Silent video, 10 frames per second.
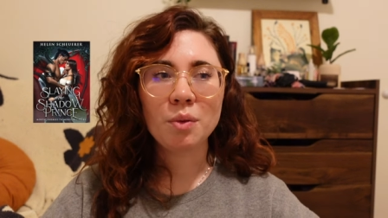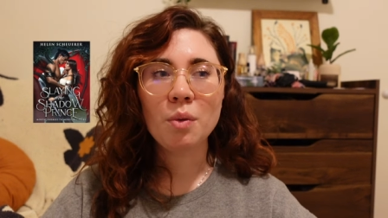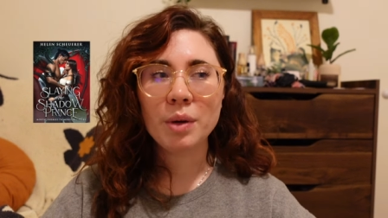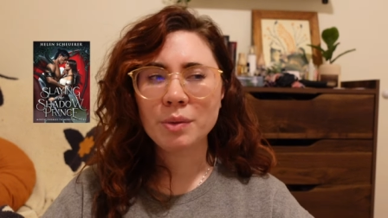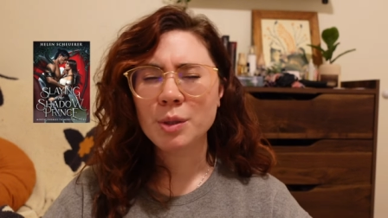
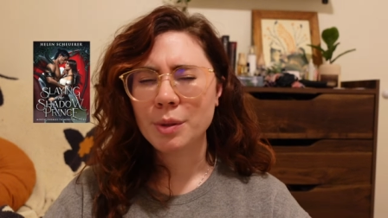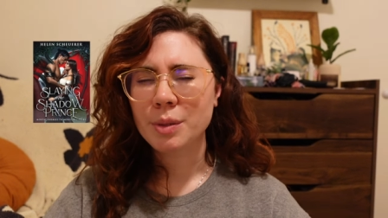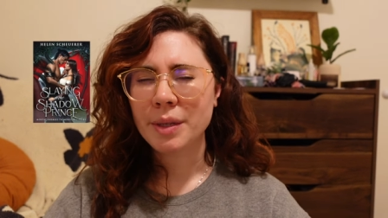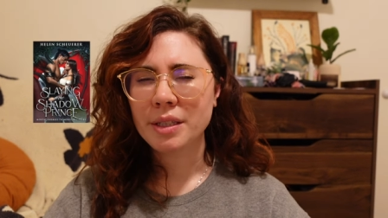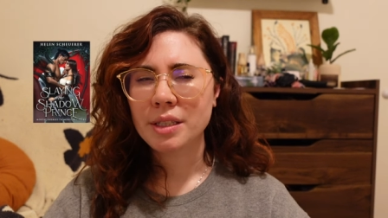We were supposed
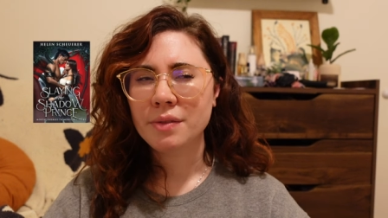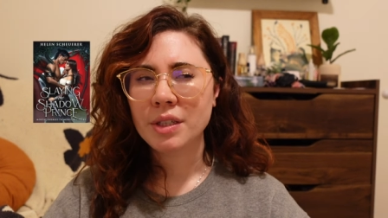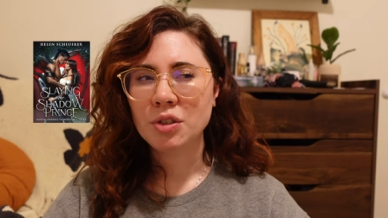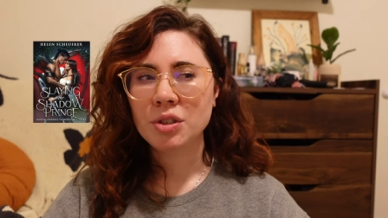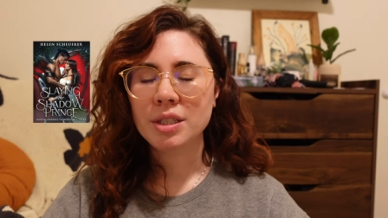to be on this
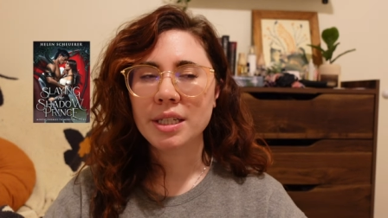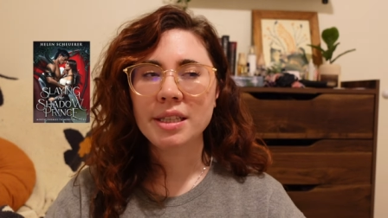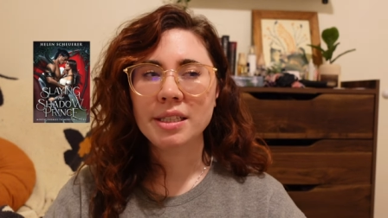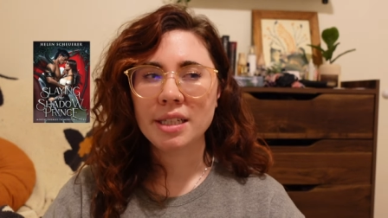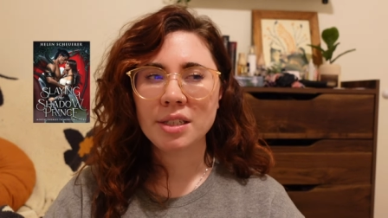adventure to get
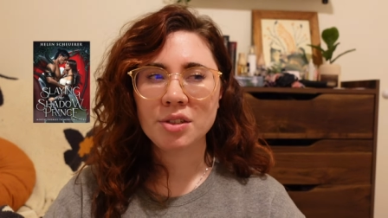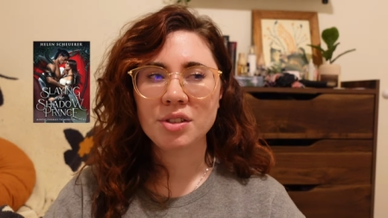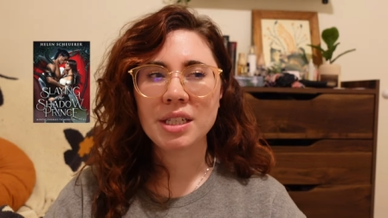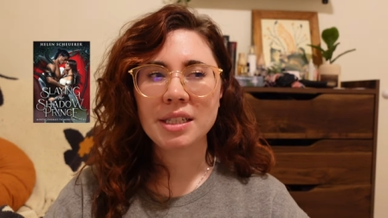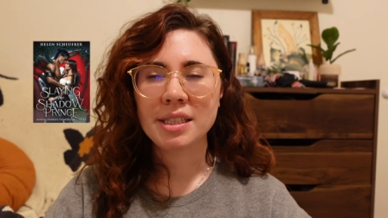these
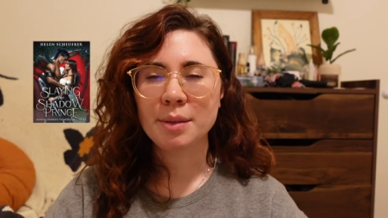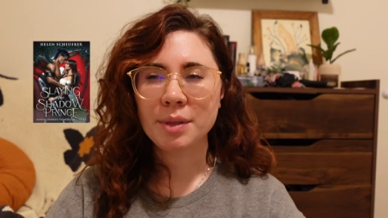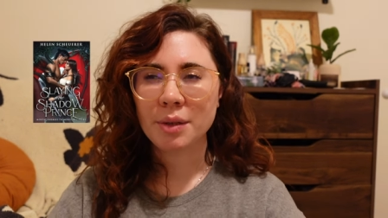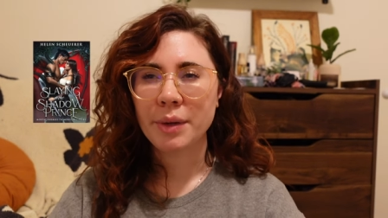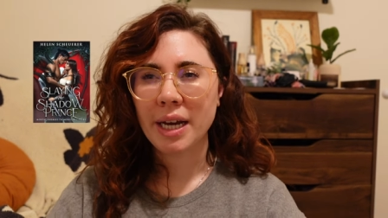answers, and it seemed
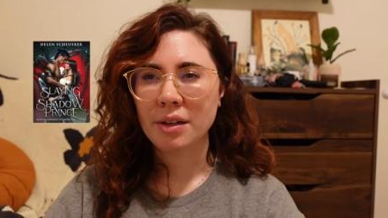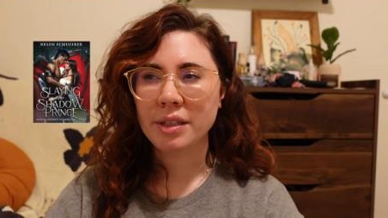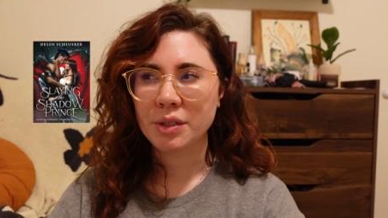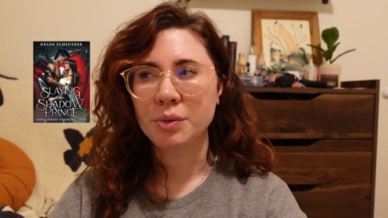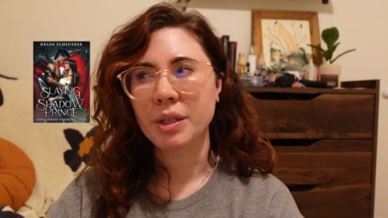like we had all
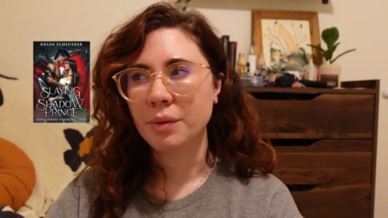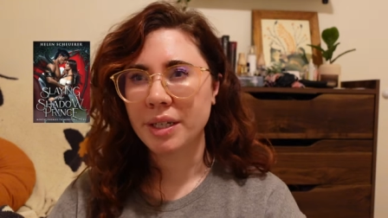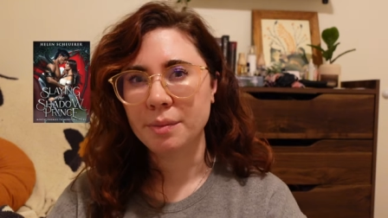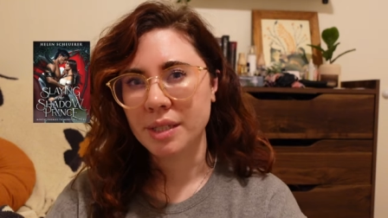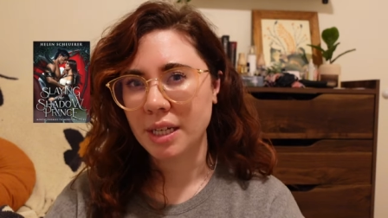these really
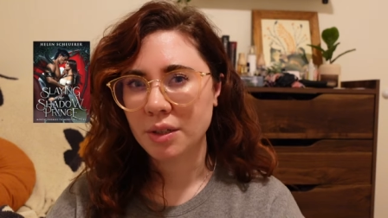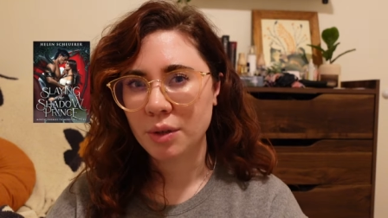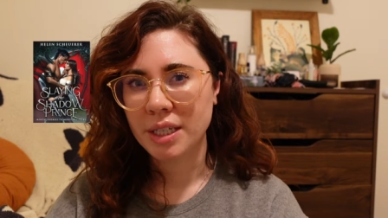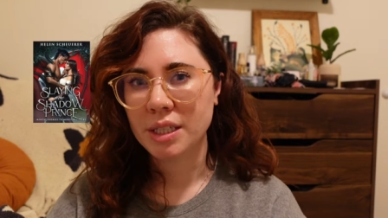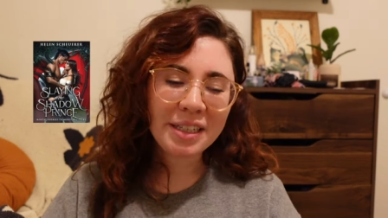random side quests.